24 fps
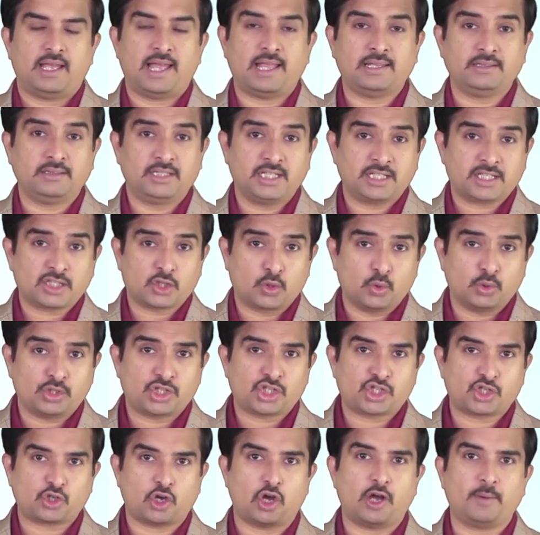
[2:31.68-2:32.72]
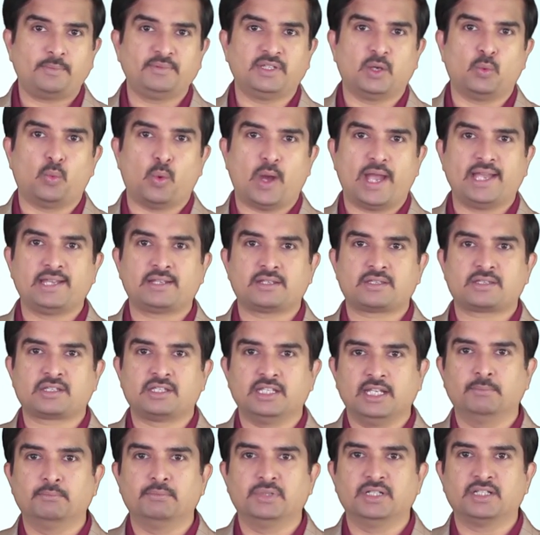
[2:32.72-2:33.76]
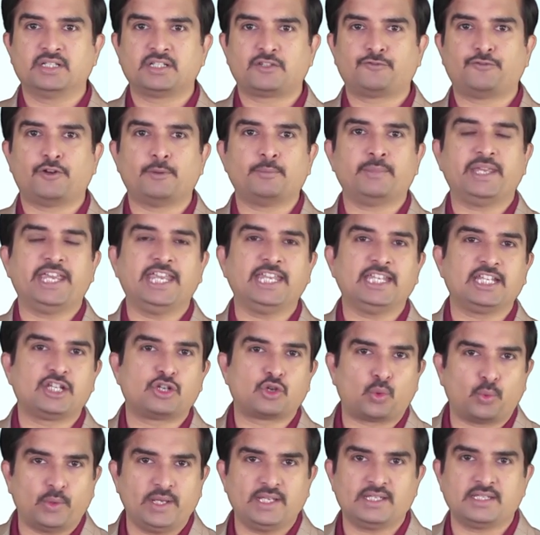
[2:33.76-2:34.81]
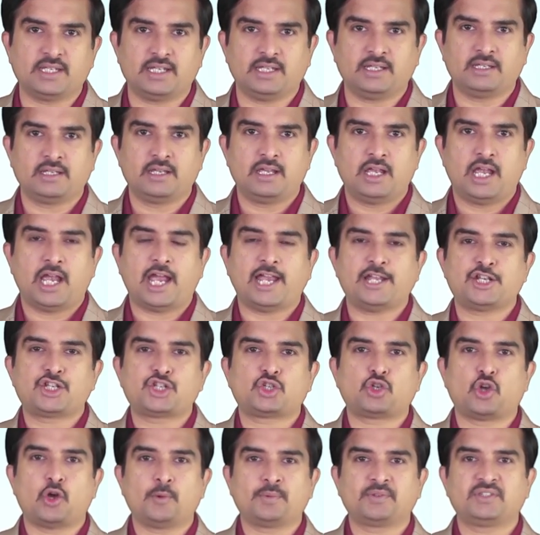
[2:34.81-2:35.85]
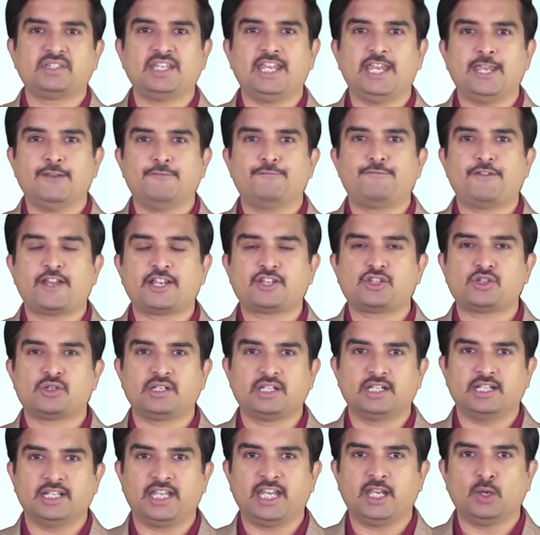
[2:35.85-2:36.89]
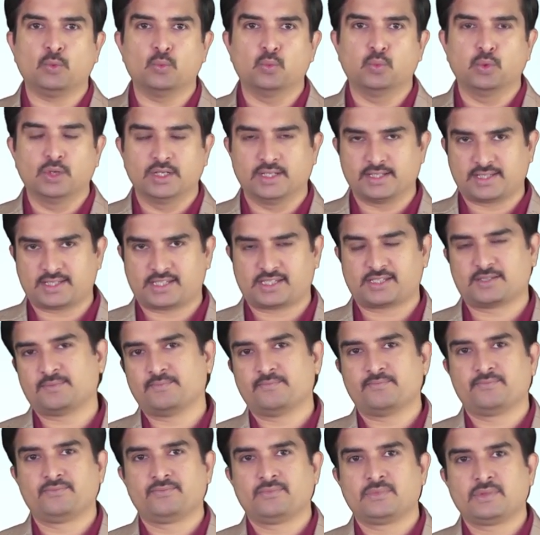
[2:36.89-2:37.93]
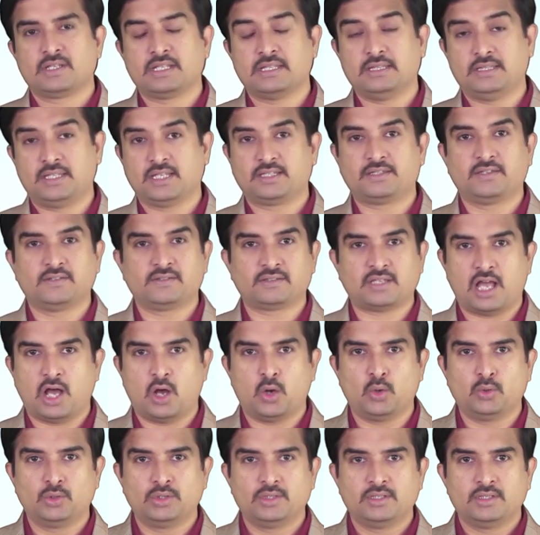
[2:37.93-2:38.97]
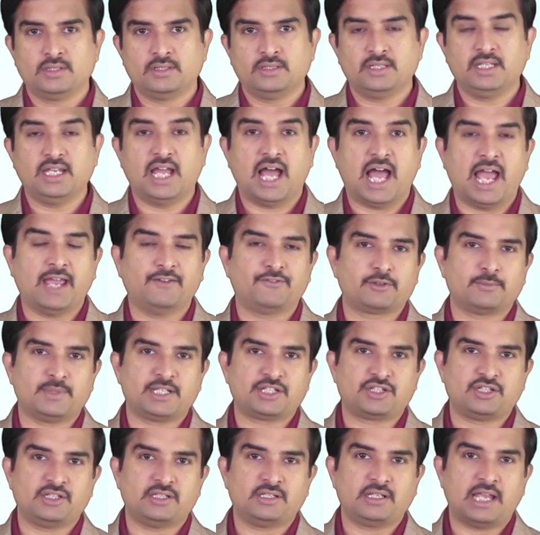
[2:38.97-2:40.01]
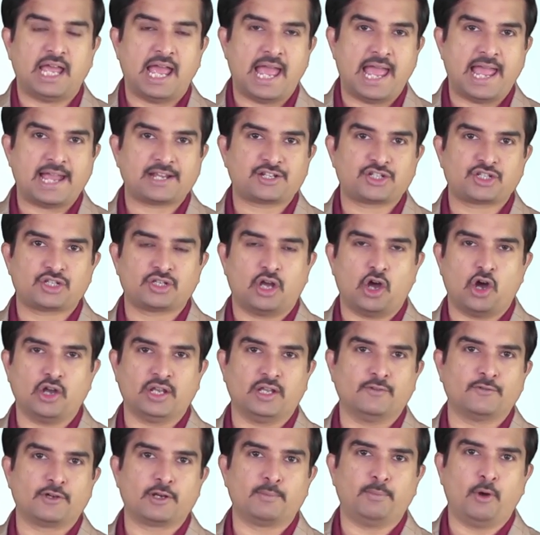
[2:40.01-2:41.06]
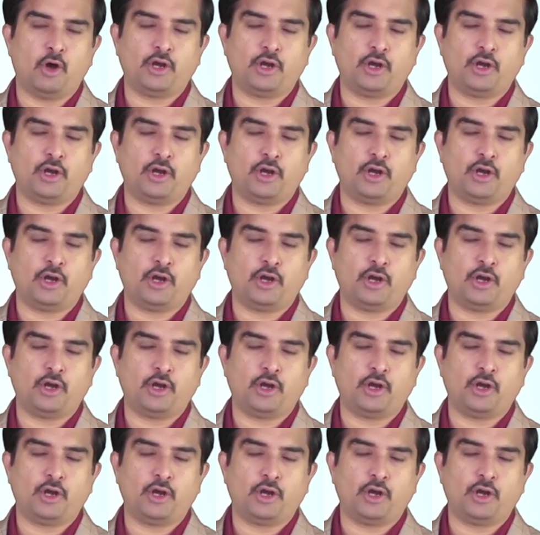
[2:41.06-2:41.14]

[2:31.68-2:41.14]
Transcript: And this could stop the virus numbers from increasing and stops the infection getting worse. This is how the ivermectin acts on our